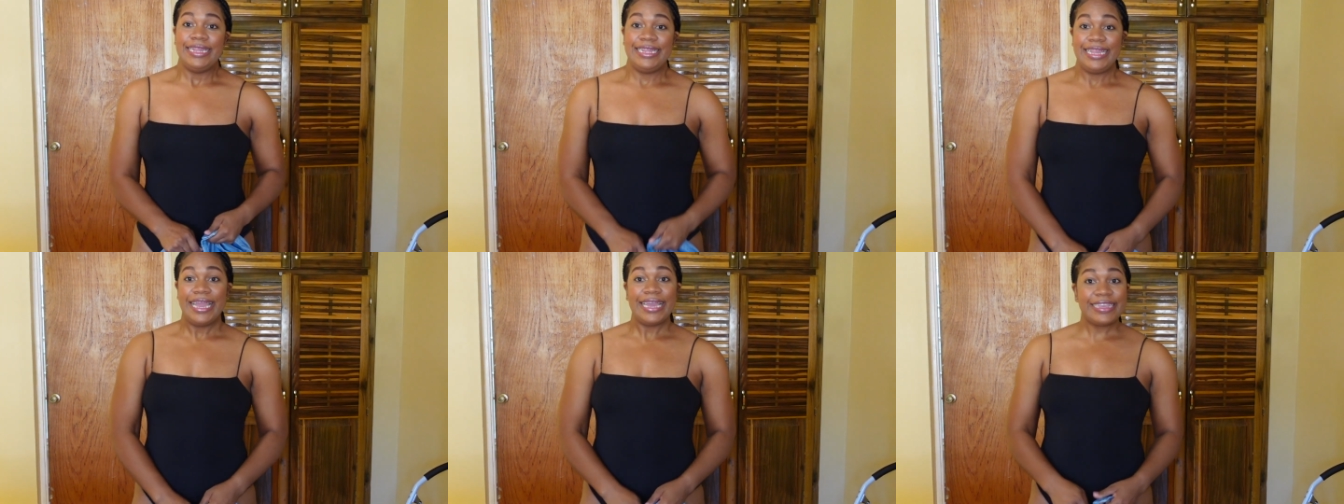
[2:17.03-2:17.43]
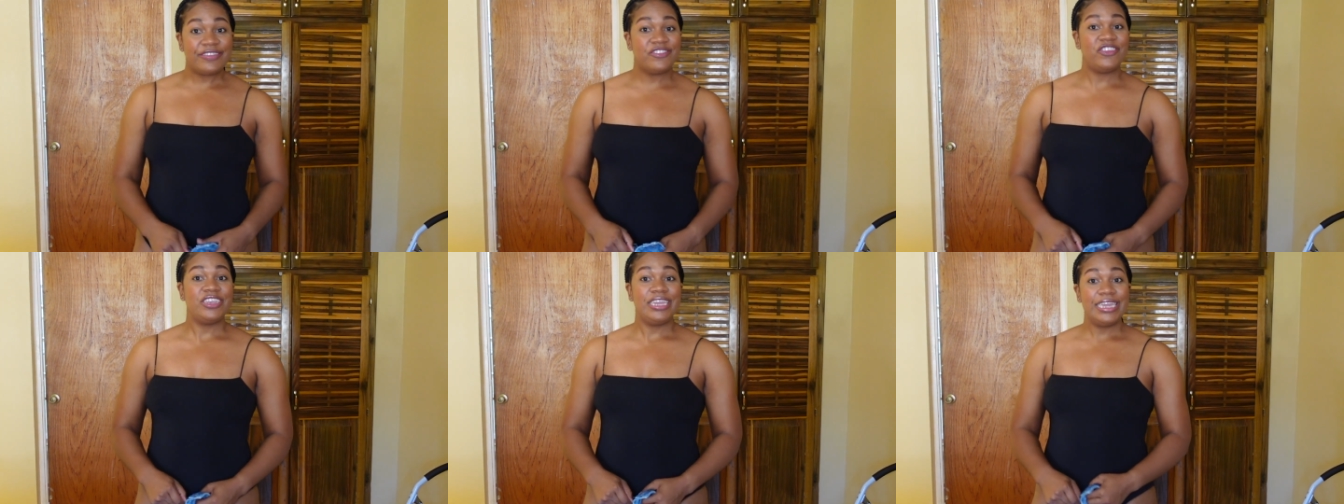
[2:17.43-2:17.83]

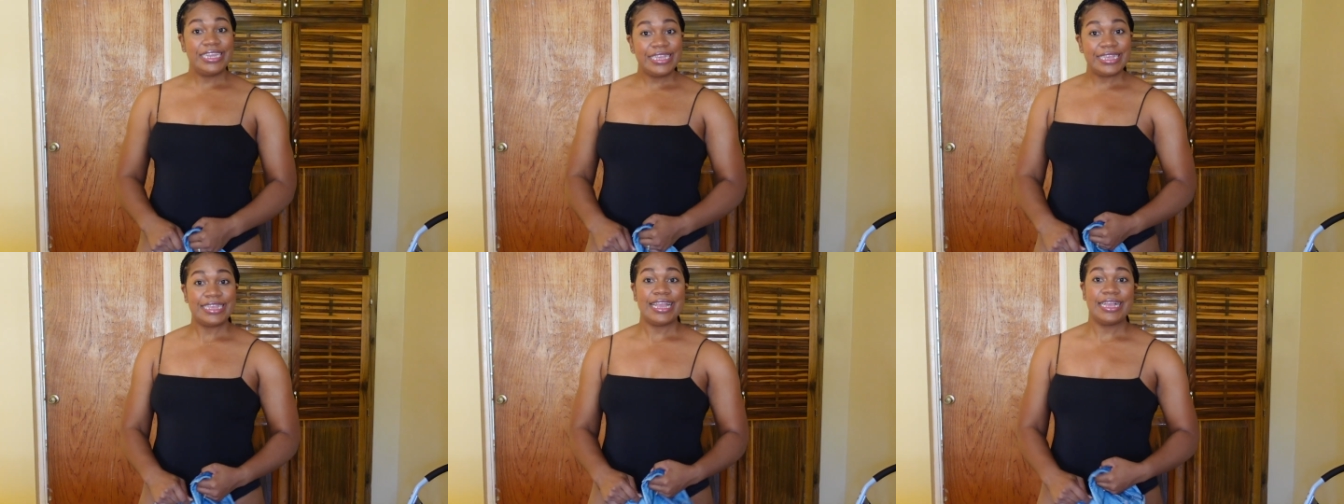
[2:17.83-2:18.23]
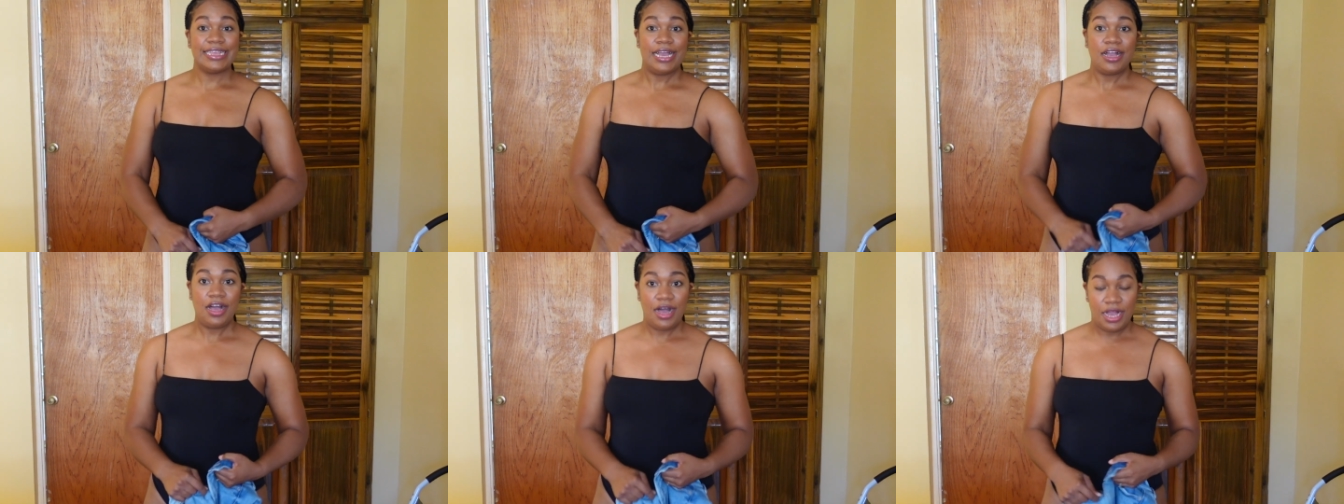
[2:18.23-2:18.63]
next jeans that
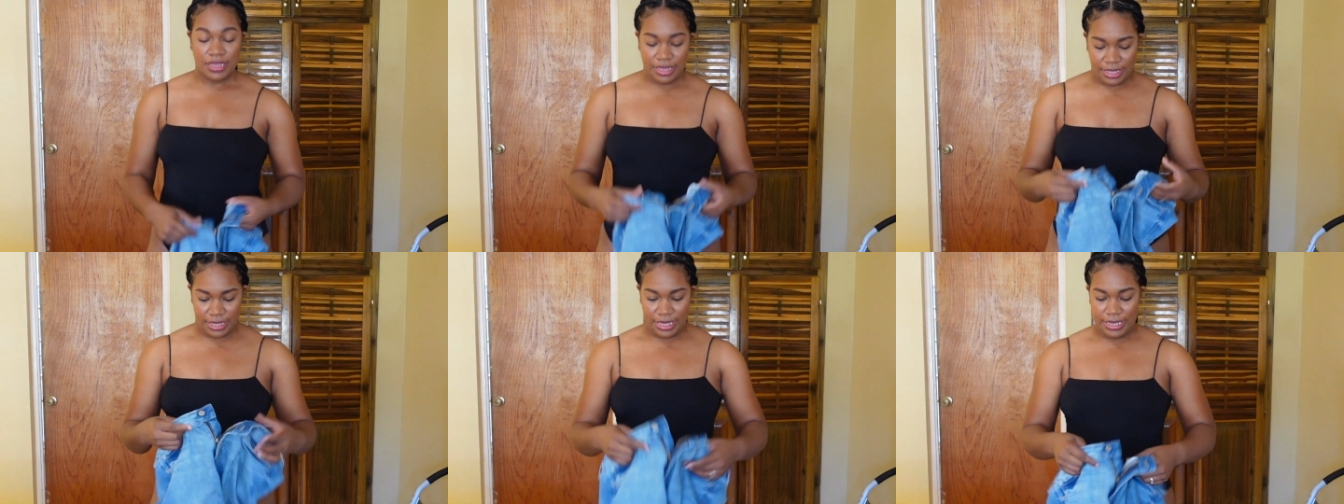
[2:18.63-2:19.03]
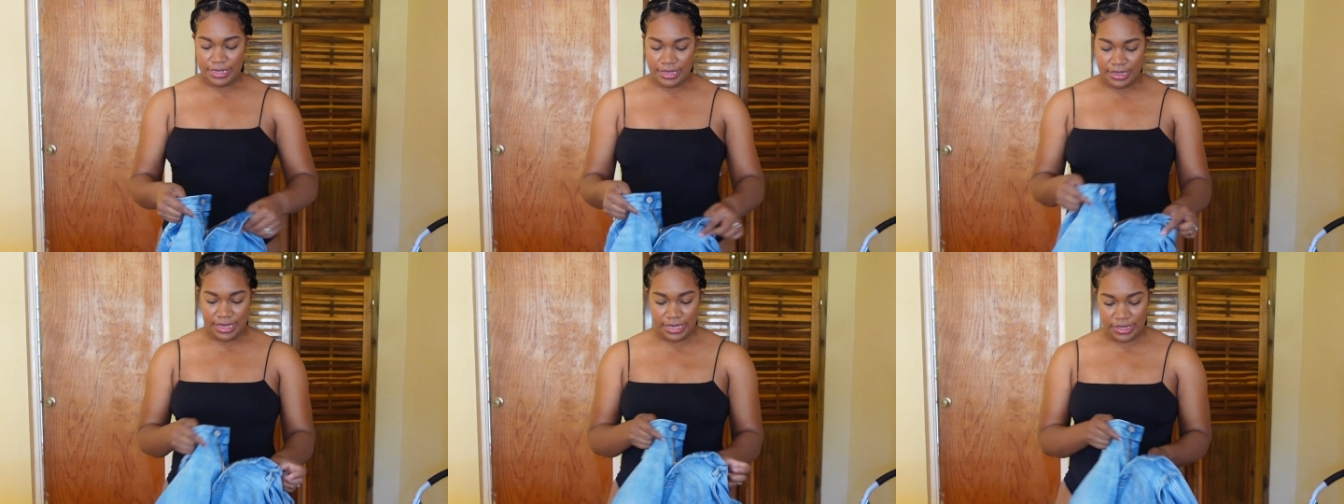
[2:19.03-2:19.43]
I got
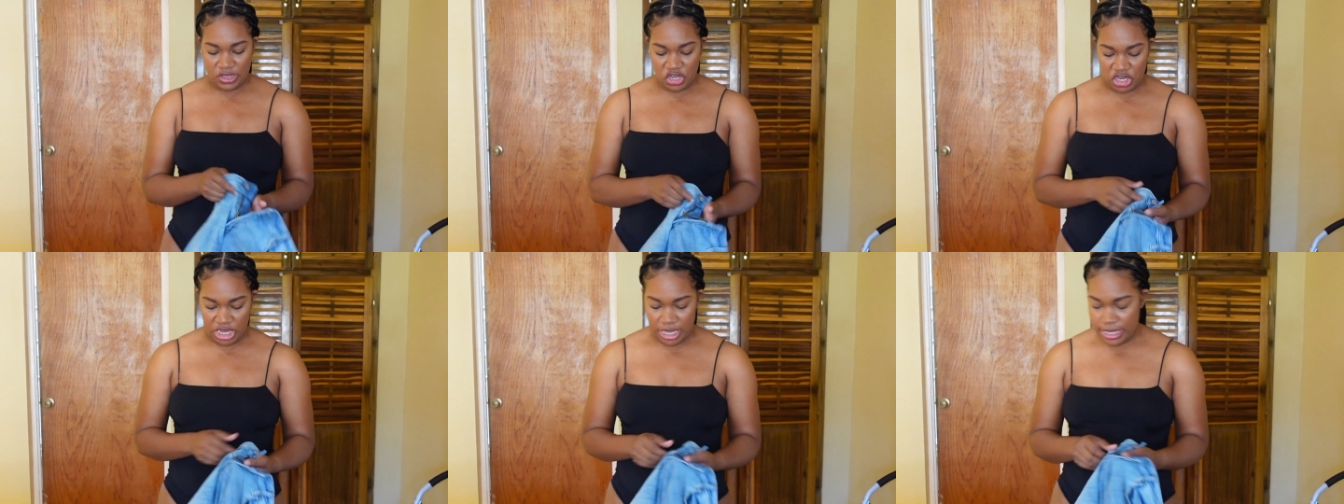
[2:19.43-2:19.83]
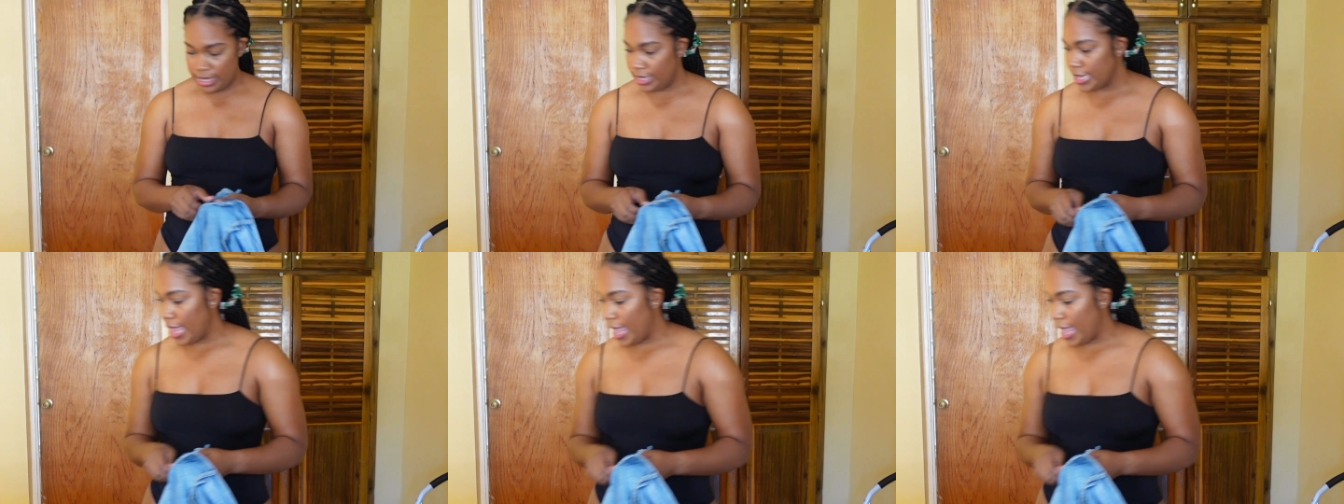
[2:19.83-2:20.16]
is this jeans